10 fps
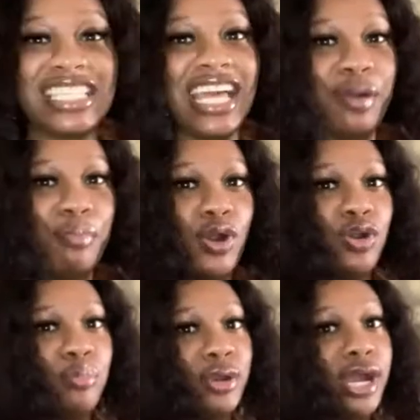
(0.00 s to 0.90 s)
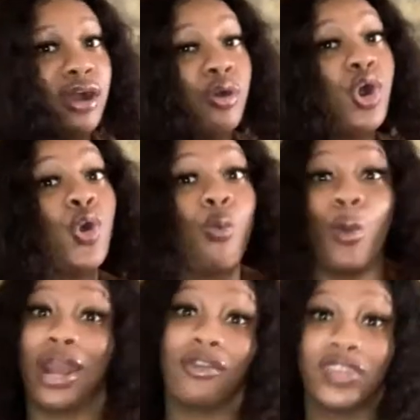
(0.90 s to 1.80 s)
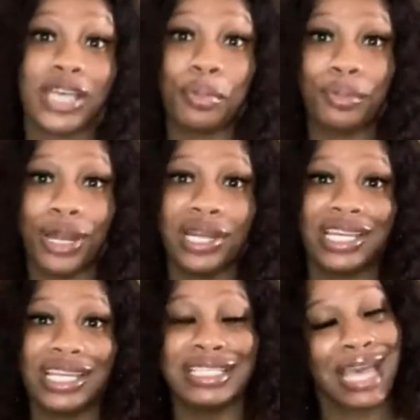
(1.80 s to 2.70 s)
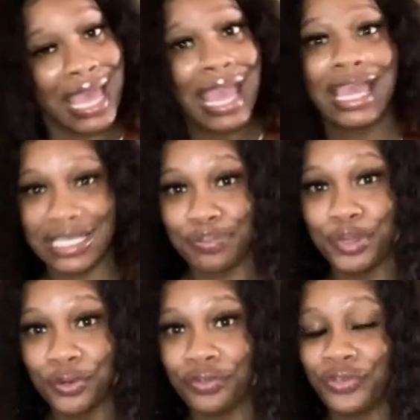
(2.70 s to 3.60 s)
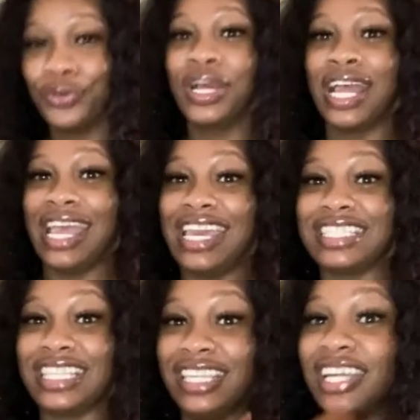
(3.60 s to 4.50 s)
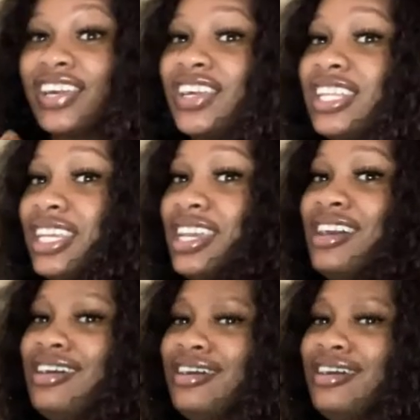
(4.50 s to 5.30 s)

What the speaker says: It's like a mocha brown, whatever type of brown it is. It's beautiful. It's literally